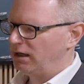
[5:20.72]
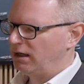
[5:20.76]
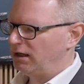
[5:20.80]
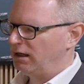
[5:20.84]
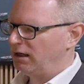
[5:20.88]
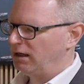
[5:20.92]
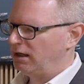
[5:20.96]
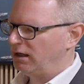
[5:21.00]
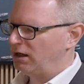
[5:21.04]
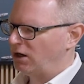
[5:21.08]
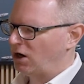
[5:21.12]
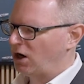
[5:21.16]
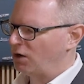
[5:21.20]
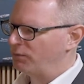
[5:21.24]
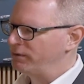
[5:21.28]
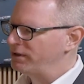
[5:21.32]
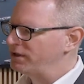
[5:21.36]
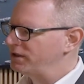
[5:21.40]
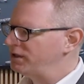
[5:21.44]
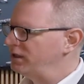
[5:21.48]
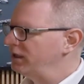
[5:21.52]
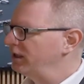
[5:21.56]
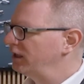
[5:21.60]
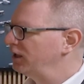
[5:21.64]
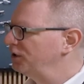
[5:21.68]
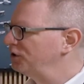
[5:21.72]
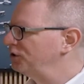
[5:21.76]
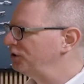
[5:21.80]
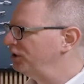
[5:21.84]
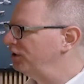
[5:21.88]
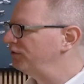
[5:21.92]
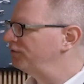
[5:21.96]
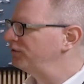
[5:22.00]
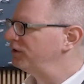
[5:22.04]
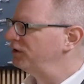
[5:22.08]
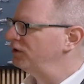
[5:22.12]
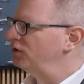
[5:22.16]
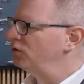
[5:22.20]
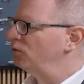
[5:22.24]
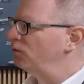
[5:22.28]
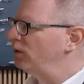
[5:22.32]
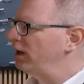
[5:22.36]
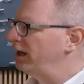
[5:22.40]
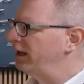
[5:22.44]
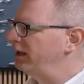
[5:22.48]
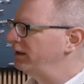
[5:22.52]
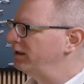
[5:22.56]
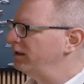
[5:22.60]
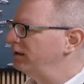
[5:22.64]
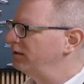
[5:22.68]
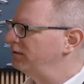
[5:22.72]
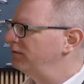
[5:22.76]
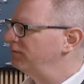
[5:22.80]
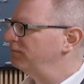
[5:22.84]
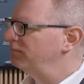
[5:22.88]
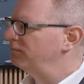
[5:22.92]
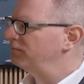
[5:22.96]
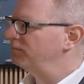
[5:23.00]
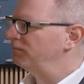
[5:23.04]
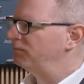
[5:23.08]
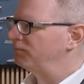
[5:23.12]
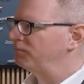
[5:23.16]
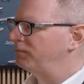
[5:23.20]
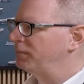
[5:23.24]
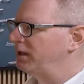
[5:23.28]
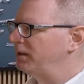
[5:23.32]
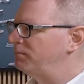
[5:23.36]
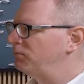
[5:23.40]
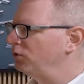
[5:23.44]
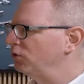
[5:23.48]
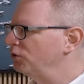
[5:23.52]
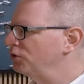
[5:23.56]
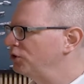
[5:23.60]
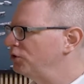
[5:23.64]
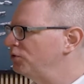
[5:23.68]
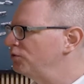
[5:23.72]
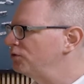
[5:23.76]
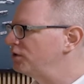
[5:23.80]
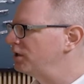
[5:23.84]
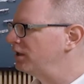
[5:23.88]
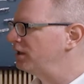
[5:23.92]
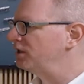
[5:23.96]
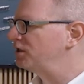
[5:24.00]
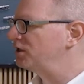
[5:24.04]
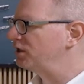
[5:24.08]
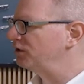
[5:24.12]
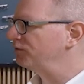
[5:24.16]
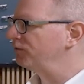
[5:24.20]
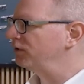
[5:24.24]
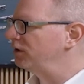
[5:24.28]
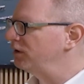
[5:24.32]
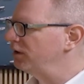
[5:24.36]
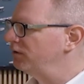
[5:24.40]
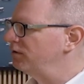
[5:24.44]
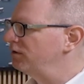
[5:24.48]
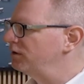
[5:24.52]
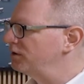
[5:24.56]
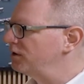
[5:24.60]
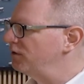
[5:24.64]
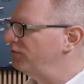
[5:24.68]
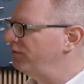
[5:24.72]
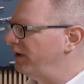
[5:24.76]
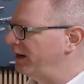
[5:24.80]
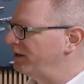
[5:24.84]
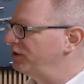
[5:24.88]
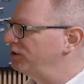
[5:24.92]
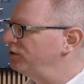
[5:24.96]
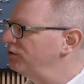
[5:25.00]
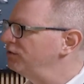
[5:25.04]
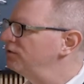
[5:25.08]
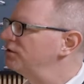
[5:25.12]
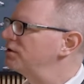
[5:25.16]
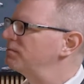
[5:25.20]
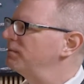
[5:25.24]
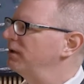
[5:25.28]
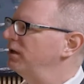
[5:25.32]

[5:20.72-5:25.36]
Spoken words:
Are we seeing a shift in the way that people use these different venues?